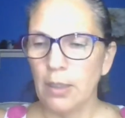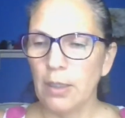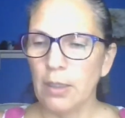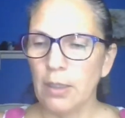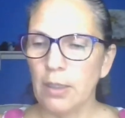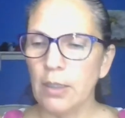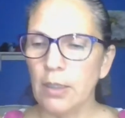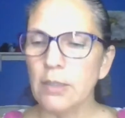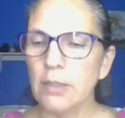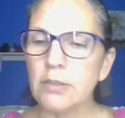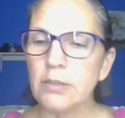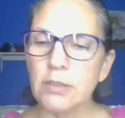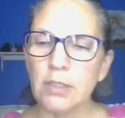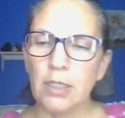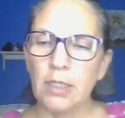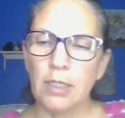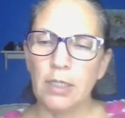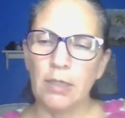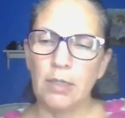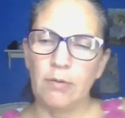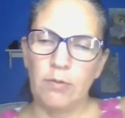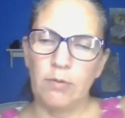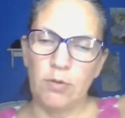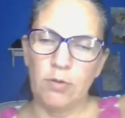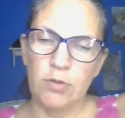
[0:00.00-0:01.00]
Because
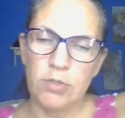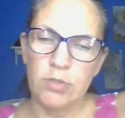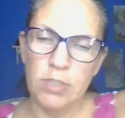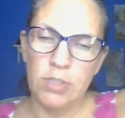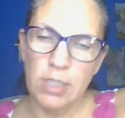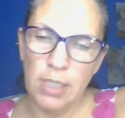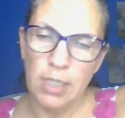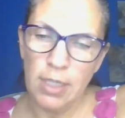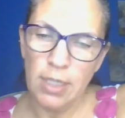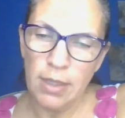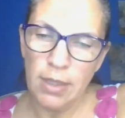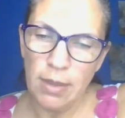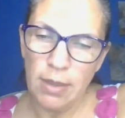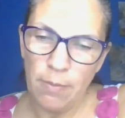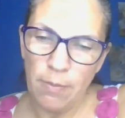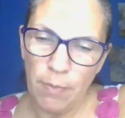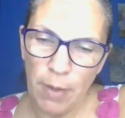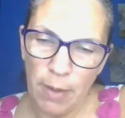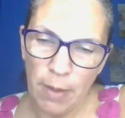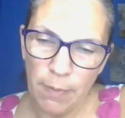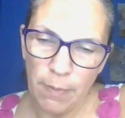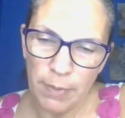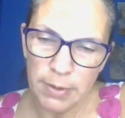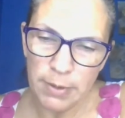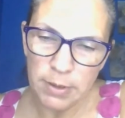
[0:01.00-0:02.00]
you see the
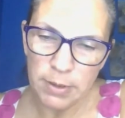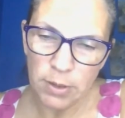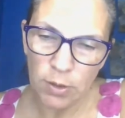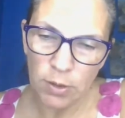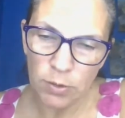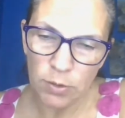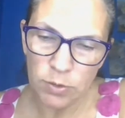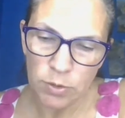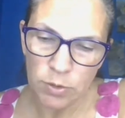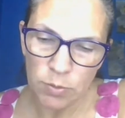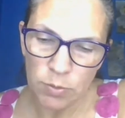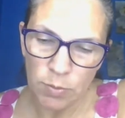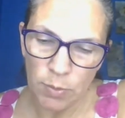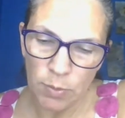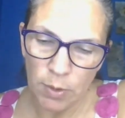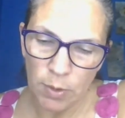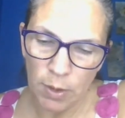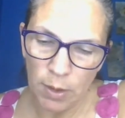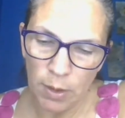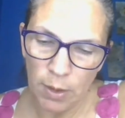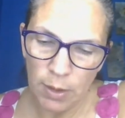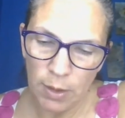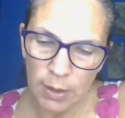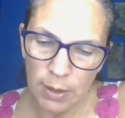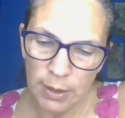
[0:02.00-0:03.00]
papers go
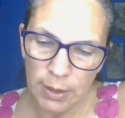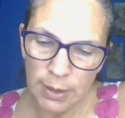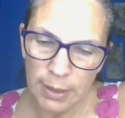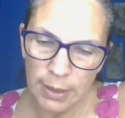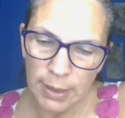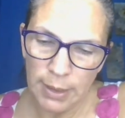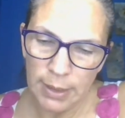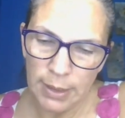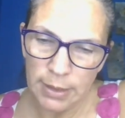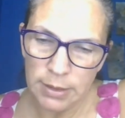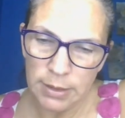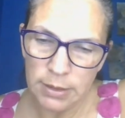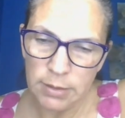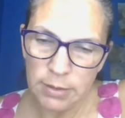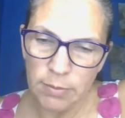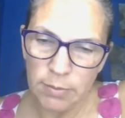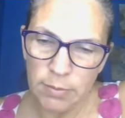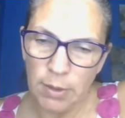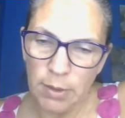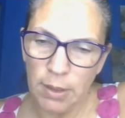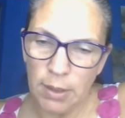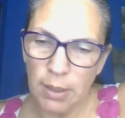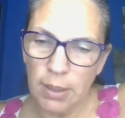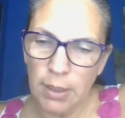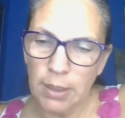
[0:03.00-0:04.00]
smaller and
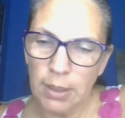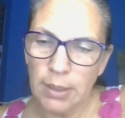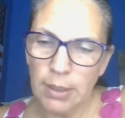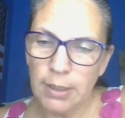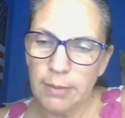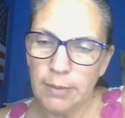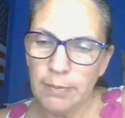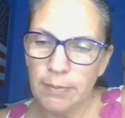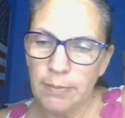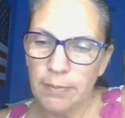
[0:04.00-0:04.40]
smaller.